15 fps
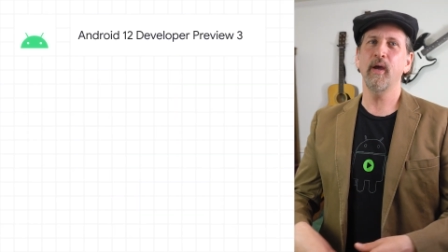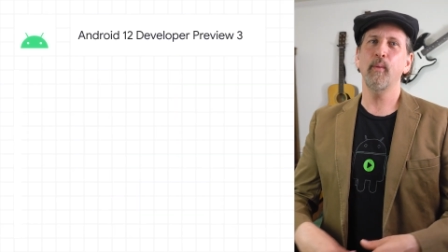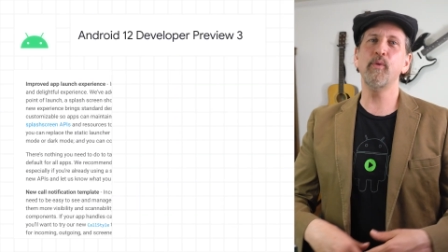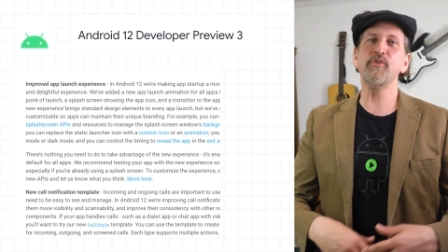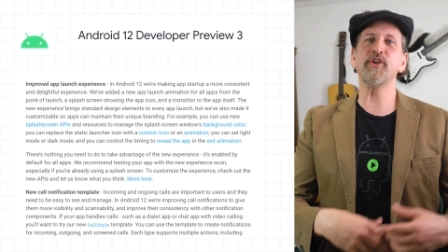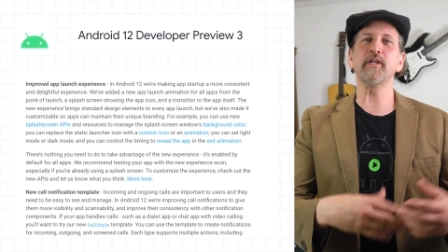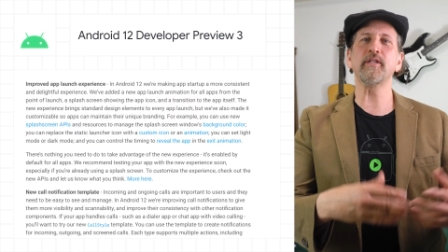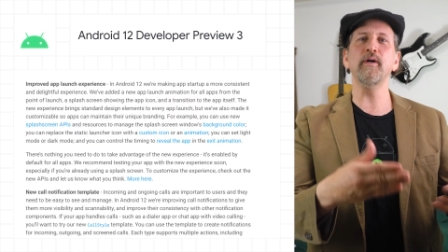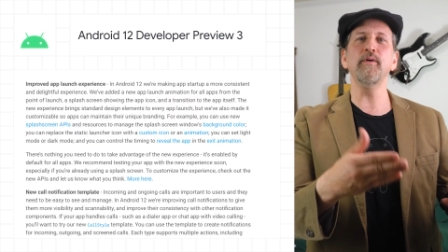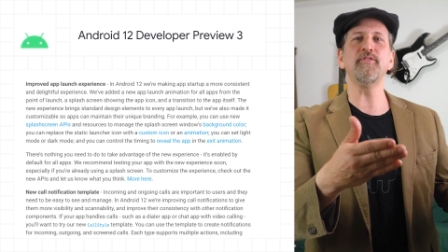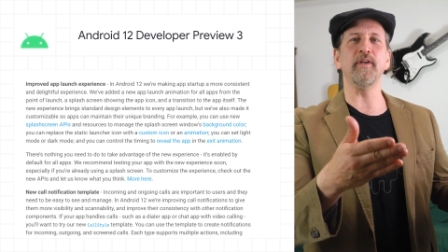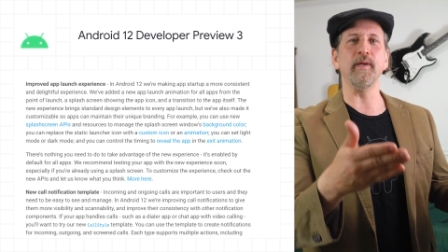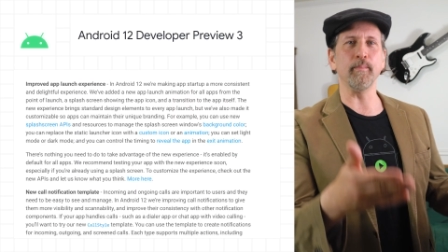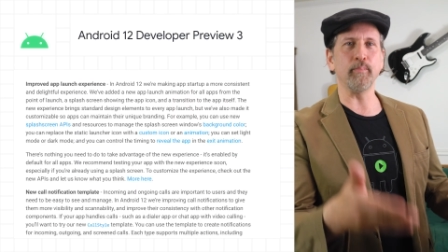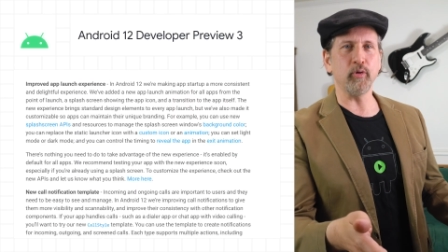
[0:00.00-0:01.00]
which includes
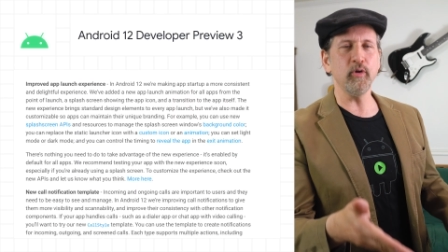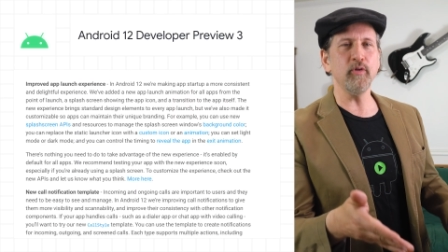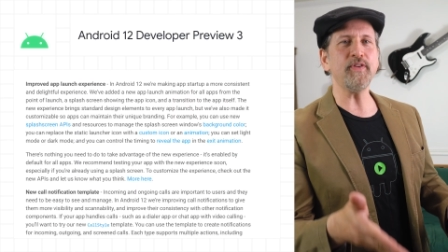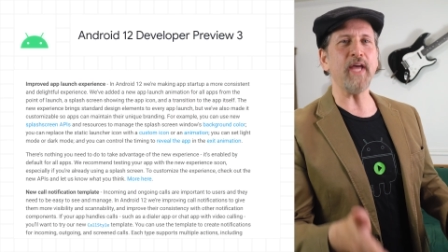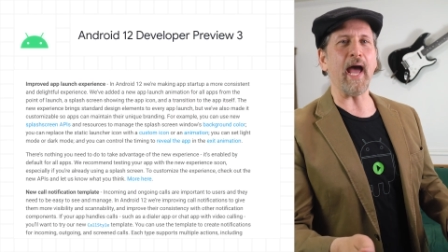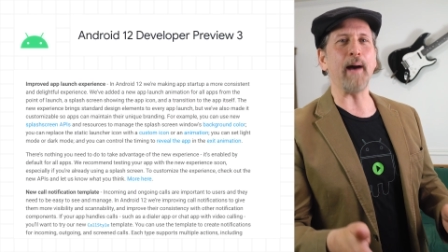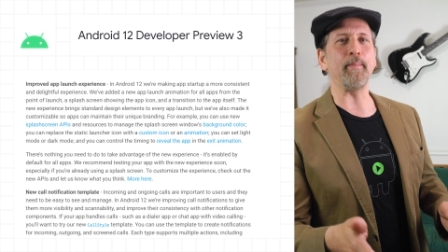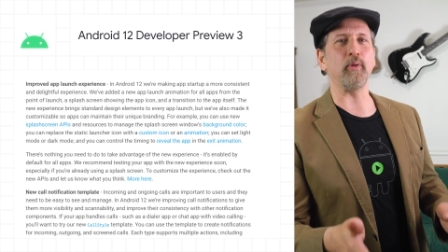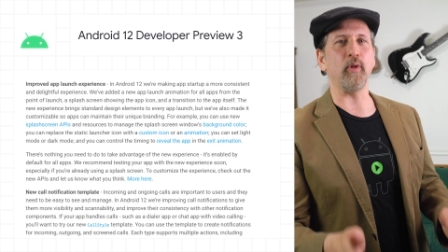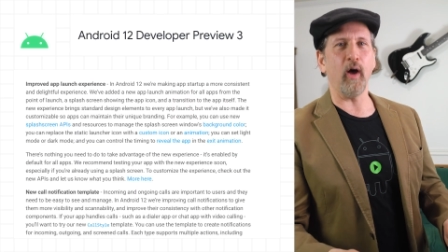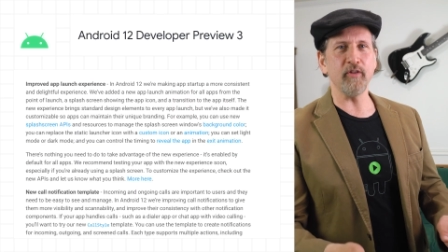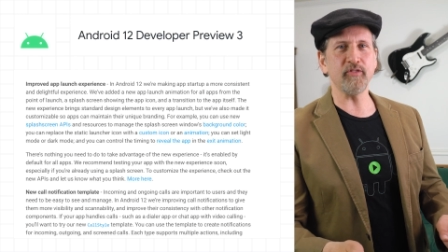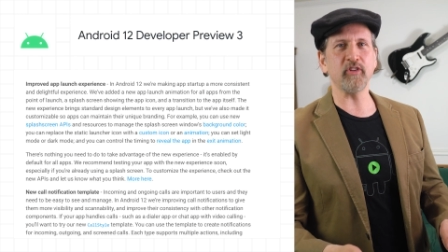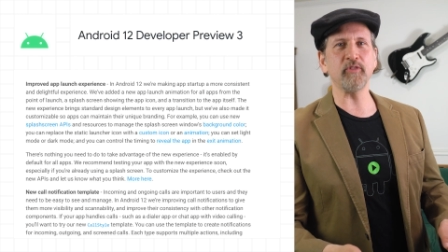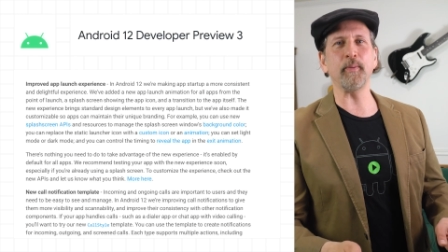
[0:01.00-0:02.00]
an improved app
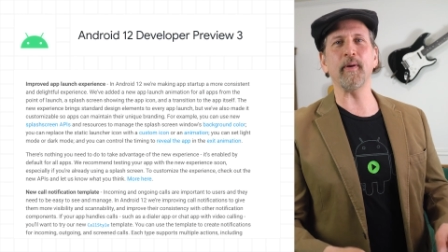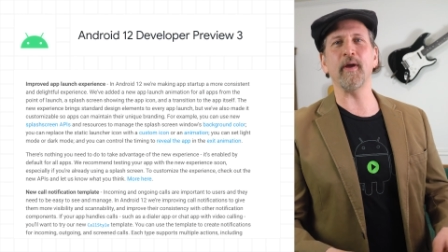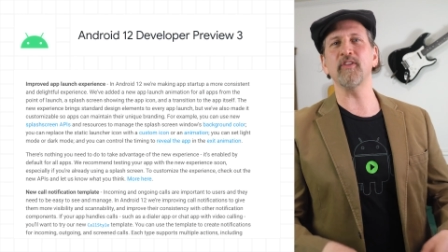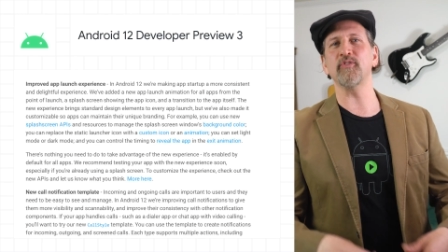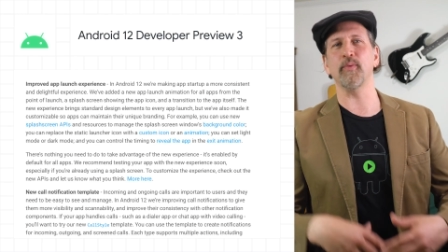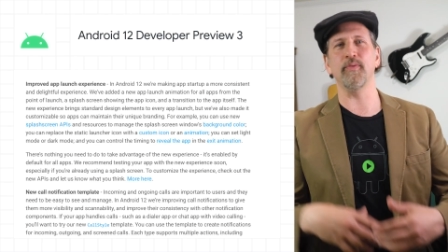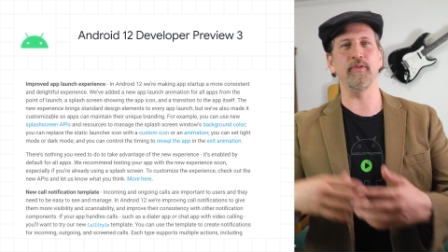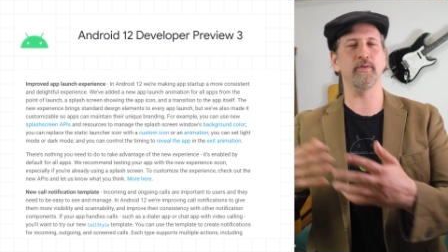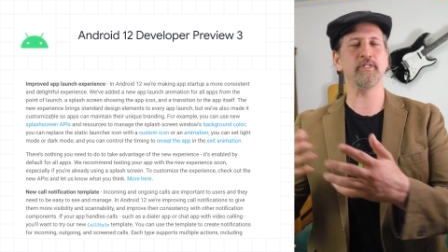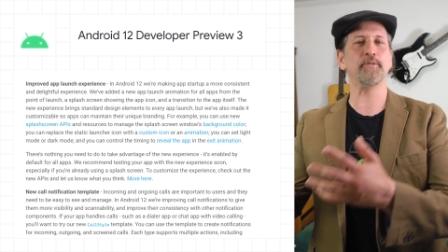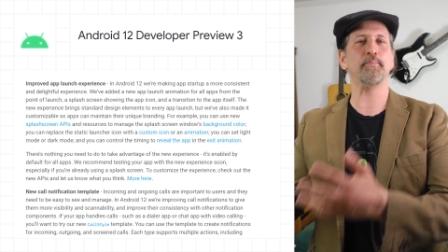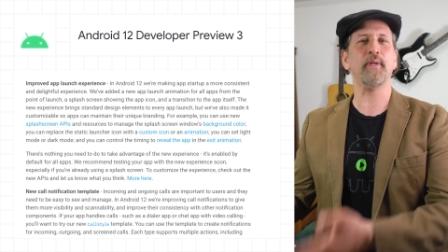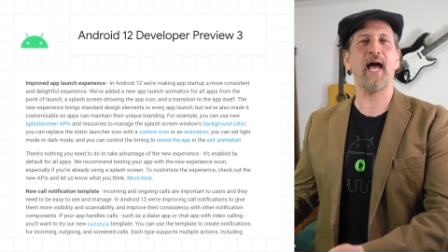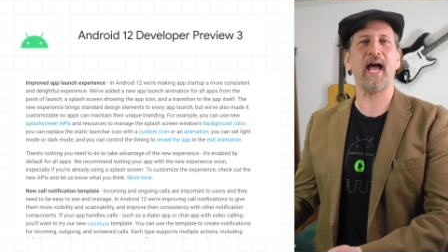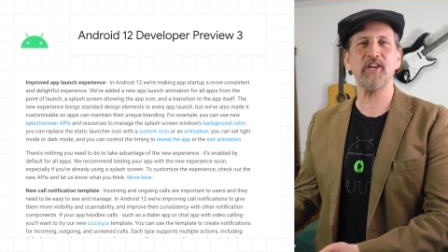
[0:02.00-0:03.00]
launch experience with new
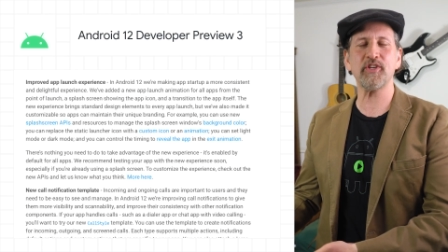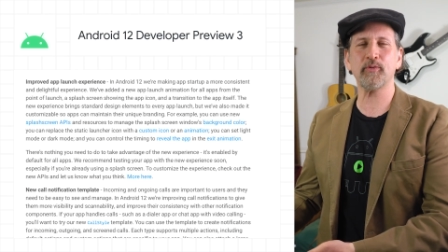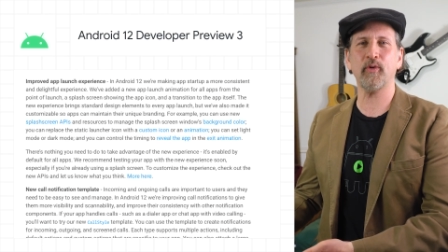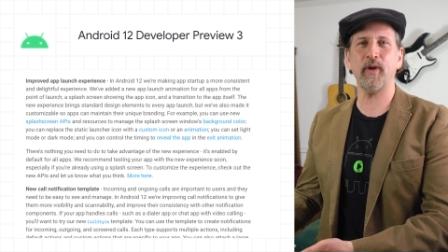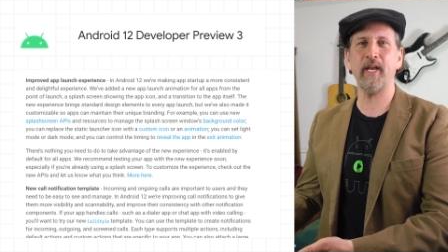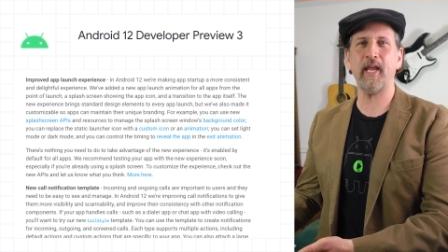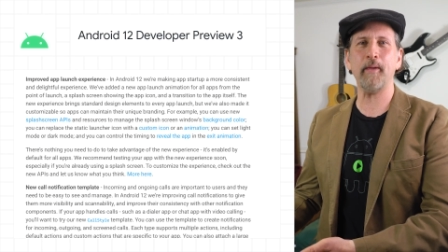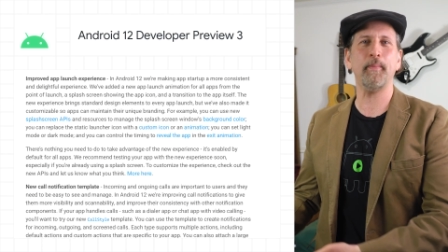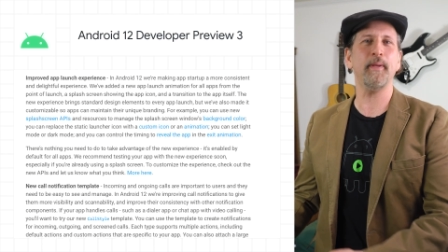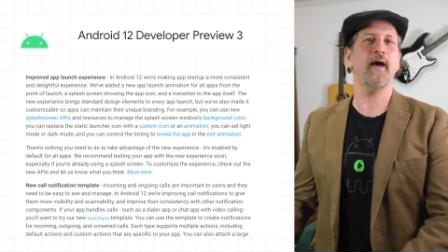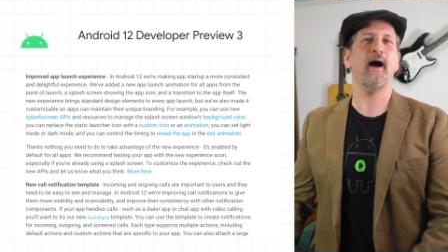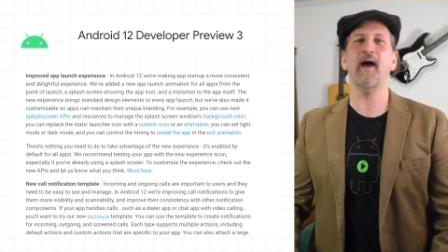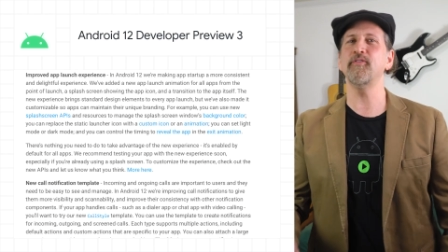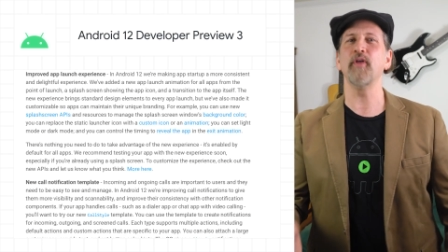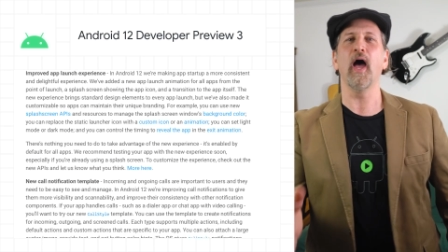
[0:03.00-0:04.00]
splash screen A P
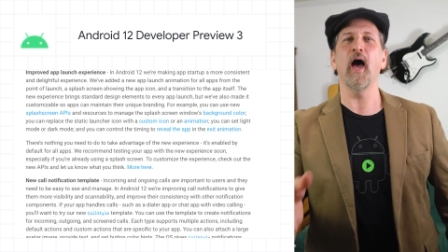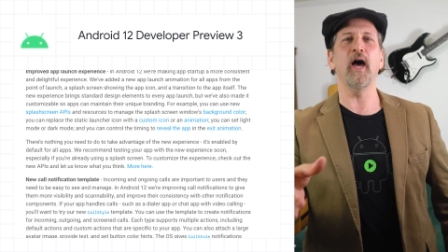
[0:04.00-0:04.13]
Is,